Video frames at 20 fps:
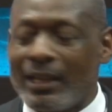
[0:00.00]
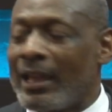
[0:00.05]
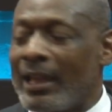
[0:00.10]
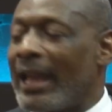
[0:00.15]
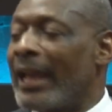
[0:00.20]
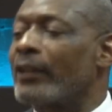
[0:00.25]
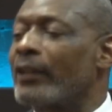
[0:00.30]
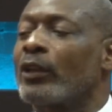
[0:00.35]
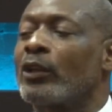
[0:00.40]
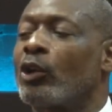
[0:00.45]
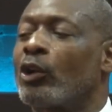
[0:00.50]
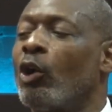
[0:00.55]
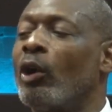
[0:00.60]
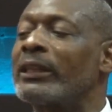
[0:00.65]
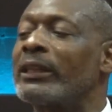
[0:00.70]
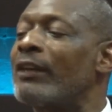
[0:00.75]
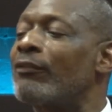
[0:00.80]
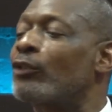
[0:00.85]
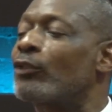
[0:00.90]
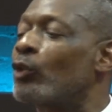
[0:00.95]
and God
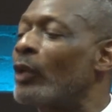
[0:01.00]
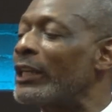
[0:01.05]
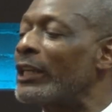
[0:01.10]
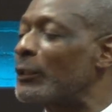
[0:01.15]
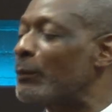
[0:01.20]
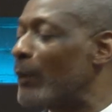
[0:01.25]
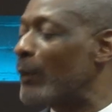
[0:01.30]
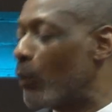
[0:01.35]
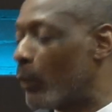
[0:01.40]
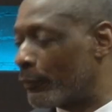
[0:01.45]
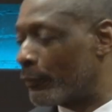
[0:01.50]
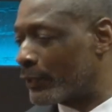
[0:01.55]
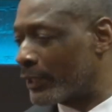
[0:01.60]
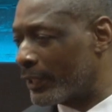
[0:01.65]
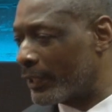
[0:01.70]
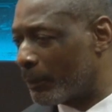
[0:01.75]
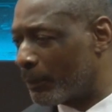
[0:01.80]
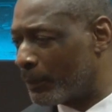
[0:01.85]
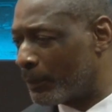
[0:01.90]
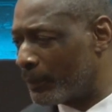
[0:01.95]
have graced me with
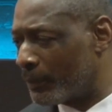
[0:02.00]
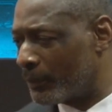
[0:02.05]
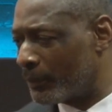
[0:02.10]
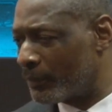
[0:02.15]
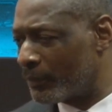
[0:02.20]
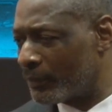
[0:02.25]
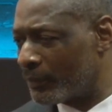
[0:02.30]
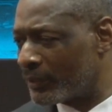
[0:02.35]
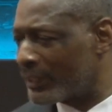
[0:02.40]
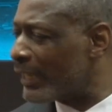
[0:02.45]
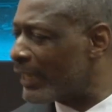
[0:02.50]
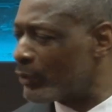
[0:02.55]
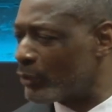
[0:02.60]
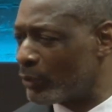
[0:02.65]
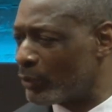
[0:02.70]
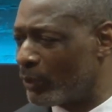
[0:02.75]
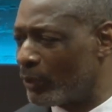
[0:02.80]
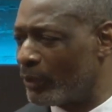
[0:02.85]
sleep, senso.